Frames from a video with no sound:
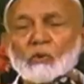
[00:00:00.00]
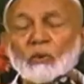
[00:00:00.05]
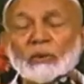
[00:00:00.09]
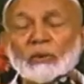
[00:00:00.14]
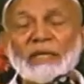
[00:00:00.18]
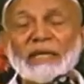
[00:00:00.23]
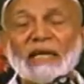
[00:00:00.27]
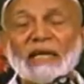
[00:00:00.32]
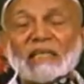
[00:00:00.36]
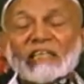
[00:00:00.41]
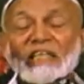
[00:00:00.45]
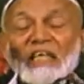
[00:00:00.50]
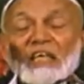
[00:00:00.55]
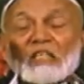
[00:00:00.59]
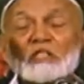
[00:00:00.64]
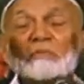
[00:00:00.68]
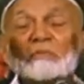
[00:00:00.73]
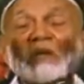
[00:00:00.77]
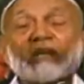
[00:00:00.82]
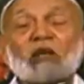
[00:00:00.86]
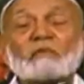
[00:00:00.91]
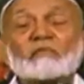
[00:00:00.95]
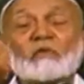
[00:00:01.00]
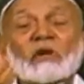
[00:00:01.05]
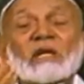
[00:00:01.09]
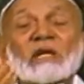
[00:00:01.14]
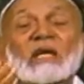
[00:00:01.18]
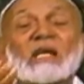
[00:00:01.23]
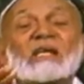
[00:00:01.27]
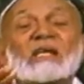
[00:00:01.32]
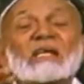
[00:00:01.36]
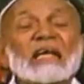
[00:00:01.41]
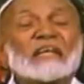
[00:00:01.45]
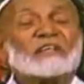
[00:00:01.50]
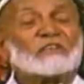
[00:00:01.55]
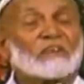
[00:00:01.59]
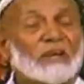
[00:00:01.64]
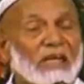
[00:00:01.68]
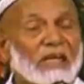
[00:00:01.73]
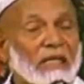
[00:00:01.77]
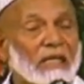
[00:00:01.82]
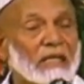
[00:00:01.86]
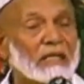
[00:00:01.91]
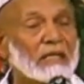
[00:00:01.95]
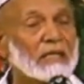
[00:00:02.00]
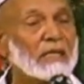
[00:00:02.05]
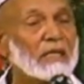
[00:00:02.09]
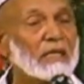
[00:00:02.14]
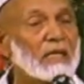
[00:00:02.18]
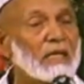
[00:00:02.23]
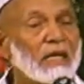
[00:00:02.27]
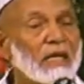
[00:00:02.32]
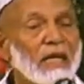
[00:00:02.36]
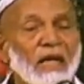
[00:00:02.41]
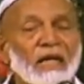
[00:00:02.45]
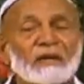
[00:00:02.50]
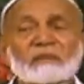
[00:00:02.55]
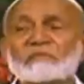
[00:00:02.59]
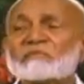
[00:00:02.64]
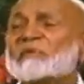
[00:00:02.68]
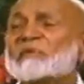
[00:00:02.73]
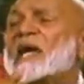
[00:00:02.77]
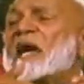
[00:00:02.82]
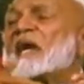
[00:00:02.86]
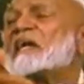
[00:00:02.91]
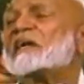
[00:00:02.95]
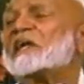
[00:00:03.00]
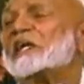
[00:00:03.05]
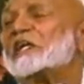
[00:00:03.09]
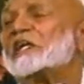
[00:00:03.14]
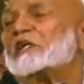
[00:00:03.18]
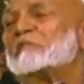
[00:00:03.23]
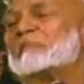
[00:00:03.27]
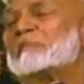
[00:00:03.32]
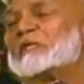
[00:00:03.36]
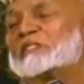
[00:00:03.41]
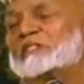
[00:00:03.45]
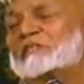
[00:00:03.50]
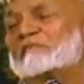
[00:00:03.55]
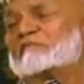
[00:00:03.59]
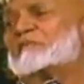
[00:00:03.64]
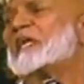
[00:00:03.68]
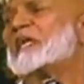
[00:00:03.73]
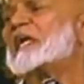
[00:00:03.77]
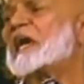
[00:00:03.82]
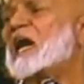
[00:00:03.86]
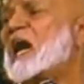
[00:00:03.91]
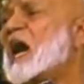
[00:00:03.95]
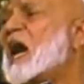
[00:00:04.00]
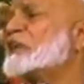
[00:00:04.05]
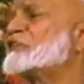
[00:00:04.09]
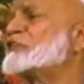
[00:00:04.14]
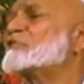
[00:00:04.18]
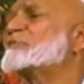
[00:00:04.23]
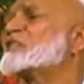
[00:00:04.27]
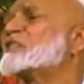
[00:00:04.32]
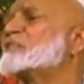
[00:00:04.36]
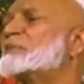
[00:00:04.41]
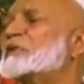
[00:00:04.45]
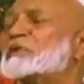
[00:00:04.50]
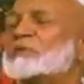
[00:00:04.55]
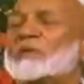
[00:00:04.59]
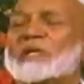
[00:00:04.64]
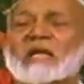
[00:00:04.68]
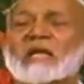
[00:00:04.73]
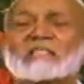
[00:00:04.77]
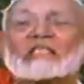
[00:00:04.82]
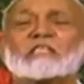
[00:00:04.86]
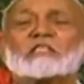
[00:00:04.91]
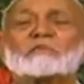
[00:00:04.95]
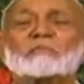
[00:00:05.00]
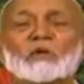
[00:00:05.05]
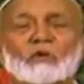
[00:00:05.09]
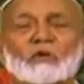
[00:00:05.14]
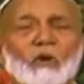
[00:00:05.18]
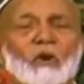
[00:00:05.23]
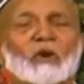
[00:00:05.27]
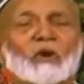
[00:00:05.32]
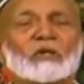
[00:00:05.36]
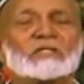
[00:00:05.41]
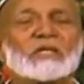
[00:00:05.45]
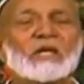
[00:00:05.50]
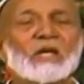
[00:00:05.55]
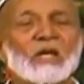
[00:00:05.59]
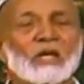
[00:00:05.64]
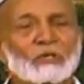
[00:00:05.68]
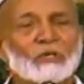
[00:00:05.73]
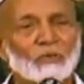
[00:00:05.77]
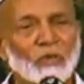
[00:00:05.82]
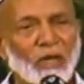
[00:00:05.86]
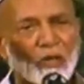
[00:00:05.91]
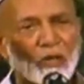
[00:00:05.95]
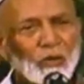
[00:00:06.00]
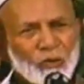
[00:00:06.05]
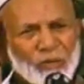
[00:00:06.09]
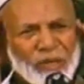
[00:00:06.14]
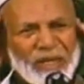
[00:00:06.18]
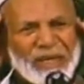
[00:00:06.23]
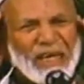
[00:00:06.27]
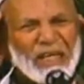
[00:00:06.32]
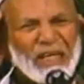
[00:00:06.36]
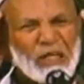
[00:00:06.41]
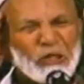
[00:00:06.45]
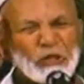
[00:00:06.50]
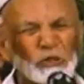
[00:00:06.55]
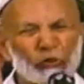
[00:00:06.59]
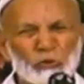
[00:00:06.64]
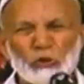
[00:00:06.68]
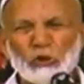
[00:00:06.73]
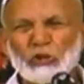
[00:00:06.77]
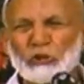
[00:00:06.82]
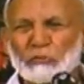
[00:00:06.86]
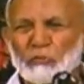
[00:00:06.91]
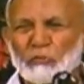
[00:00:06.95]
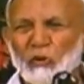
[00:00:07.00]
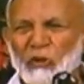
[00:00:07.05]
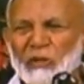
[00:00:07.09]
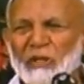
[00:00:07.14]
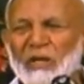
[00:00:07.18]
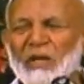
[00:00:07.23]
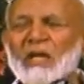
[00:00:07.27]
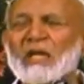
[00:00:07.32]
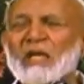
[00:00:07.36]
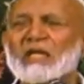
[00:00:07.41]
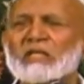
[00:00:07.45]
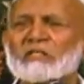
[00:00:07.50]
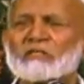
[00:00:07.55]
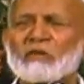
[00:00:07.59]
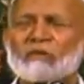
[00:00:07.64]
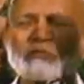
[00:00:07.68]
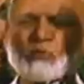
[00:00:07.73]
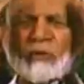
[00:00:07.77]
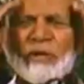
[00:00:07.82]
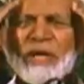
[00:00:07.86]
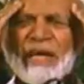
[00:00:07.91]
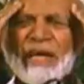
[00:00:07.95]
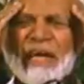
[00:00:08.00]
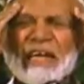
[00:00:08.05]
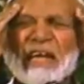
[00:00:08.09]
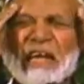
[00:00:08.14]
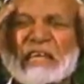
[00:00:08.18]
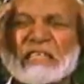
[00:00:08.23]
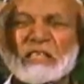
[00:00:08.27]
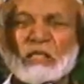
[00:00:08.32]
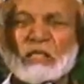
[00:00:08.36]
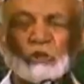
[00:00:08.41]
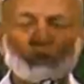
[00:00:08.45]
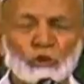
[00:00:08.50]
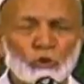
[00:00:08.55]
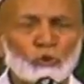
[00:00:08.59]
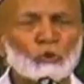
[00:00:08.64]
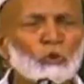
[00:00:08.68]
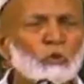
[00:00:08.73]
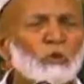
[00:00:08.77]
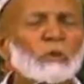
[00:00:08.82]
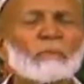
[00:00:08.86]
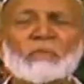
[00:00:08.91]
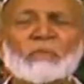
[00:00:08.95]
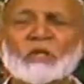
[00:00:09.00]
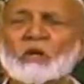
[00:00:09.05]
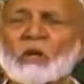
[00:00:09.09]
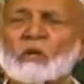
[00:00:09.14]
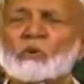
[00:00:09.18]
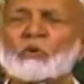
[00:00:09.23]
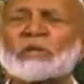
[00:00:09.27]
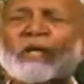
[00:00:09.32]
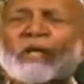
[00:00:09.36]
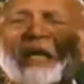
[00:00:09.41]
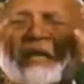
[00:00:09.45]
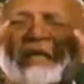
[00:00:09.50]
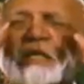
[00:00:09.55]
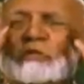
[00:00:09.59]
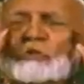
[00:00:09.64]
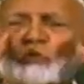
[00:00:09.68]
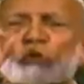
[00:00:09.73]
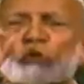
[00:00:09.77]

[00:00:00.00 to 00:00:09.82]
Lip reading: looking at things metaphorically, literally. And we are creating mischief. The arguments between us is because you are looking at a Jewish book. Instead of looking at it as a Jew, you are looking at a